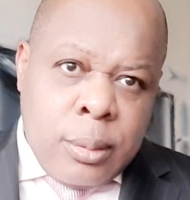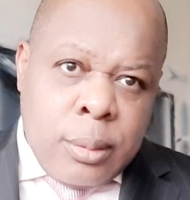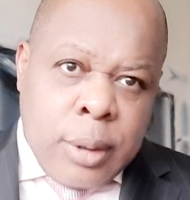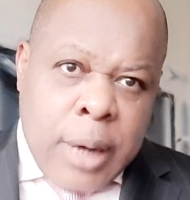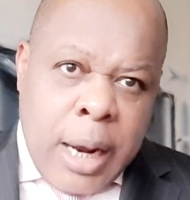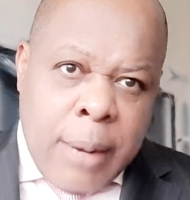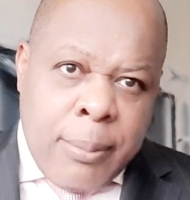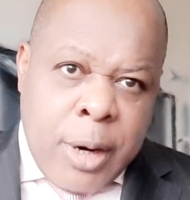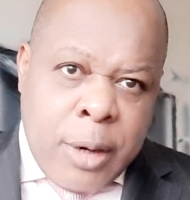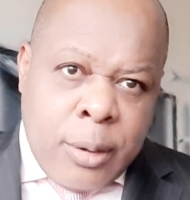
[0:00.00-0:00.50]

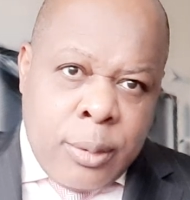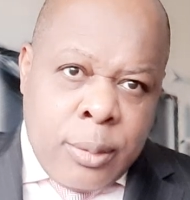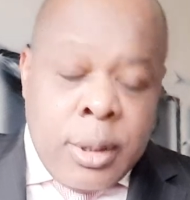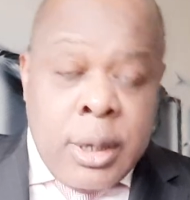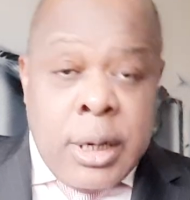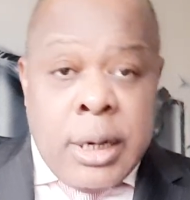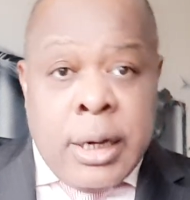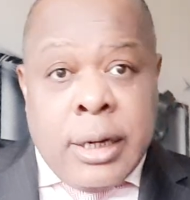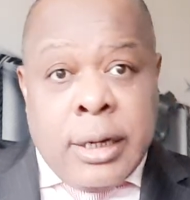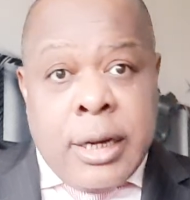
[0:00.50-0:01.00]
Cameroon.
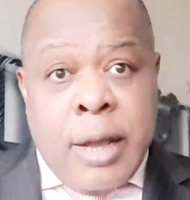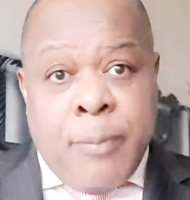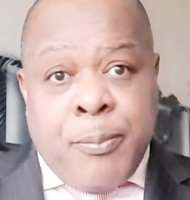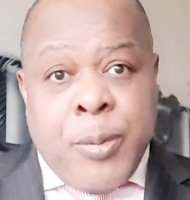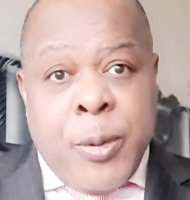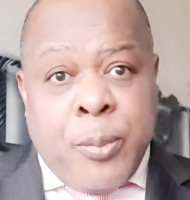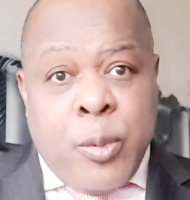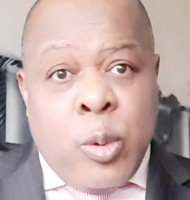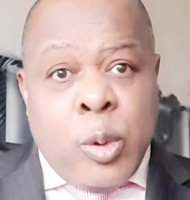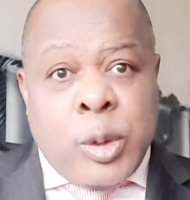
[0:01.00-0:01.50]
The
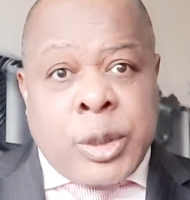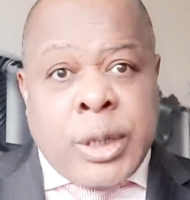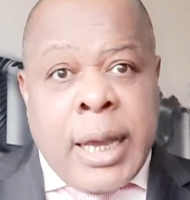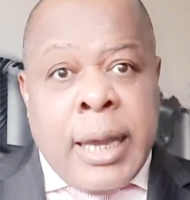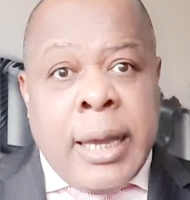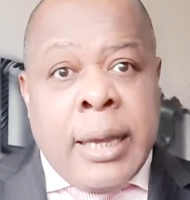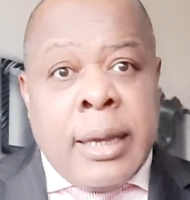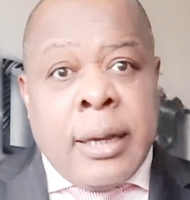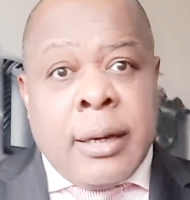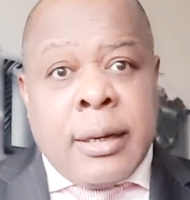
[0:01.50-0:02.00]
people who
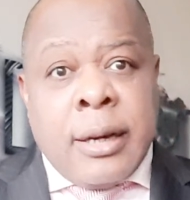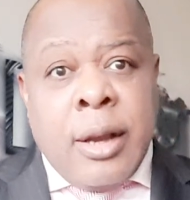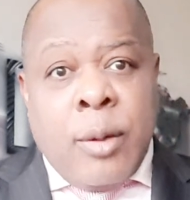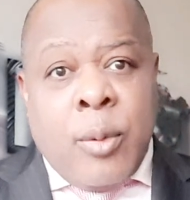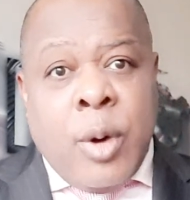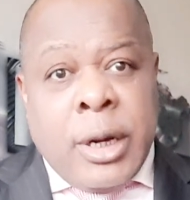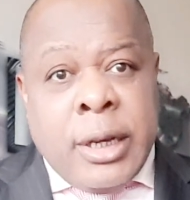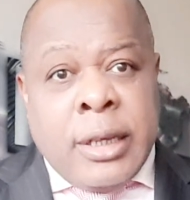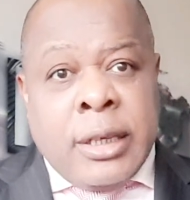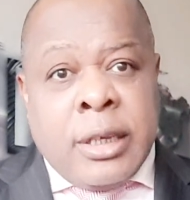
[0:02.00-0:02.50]
say they
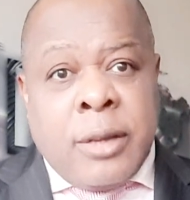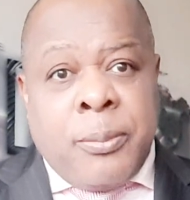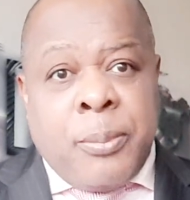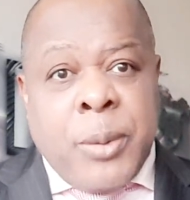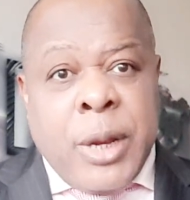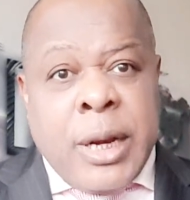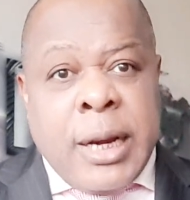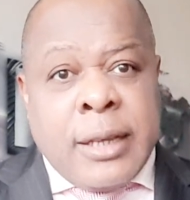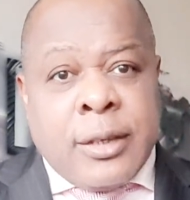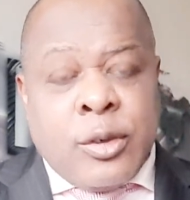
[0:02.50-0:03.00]
want
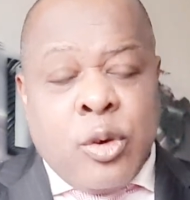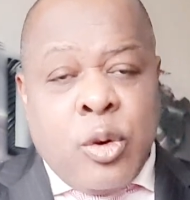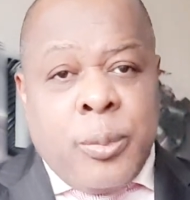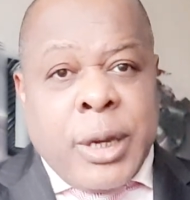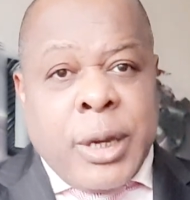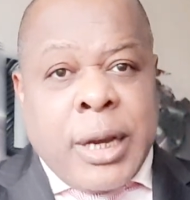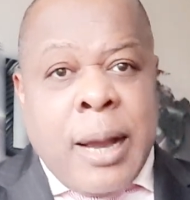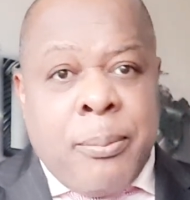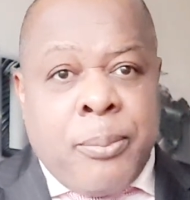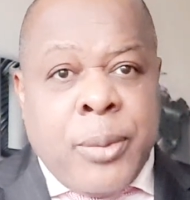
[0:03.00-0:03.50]
independence, they will
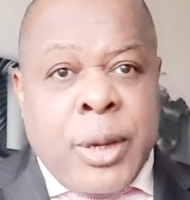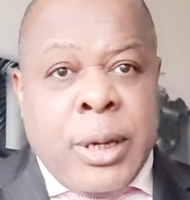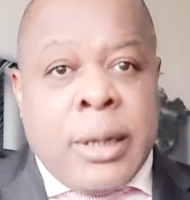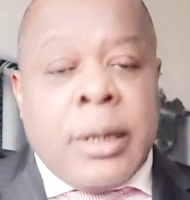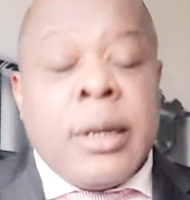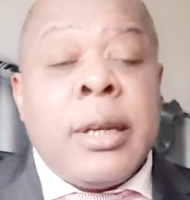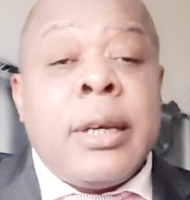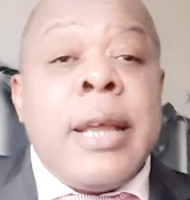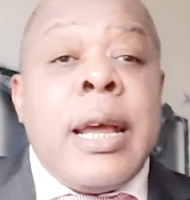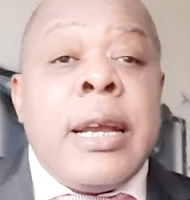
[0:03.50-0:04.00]
be campaigning.